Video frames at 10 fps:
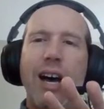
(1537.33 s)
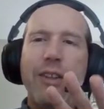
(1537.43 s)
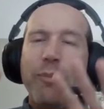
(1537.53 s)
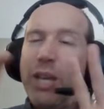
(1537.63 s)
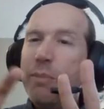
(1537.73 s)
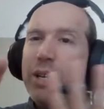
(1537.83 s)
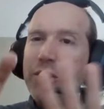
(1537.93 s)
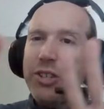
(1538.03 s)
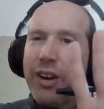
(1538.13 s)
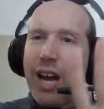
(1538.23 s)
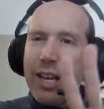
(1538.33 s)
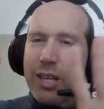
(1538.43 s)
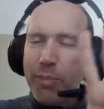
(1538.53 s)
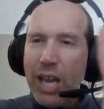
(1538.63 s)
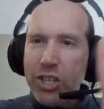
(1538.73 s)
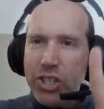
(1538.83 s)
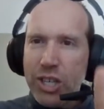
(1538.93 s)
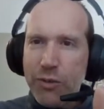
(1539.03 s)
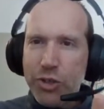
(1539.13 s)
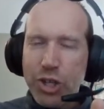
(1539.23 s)
There'd be a military occupation
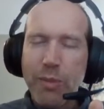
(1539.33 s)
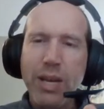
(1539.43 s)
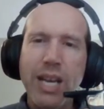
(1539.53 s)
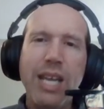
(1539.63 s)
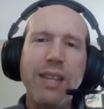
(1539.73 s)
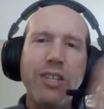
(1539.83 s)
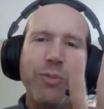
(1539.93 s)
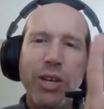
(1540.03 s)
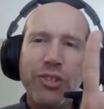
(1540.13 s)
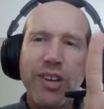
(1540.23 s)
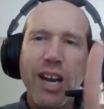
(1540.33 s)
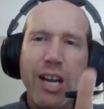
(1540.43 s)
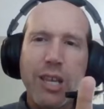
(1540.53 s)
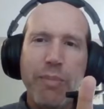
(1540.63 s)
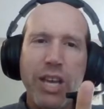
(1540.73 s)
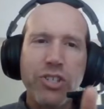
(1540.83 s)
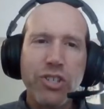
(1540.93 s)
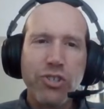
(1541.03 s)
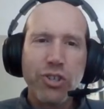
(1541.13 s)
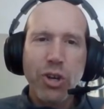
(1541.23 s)
of Germany, and these military
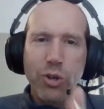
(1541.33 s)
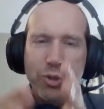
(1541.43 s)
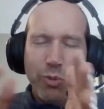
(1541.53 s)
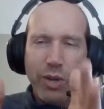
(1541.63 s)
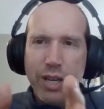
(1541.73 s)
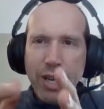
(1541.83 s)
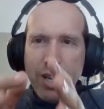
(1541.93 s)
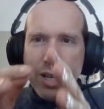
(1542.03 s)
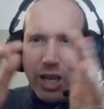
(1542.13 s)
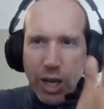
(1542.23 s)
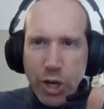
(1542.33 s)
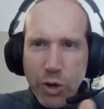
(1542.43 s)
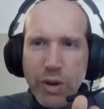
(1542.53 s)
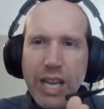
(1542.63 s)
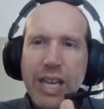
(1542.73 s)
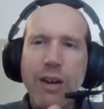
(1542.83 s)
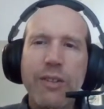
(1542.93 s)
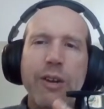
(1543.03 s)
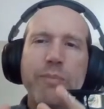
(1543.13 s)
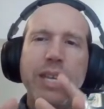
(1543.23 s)
occupation zones would agree, or
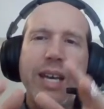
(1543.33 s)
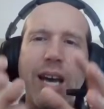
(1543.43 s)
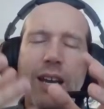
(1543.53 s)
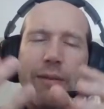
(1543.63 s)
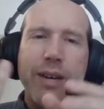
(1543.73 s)
there'd be kind of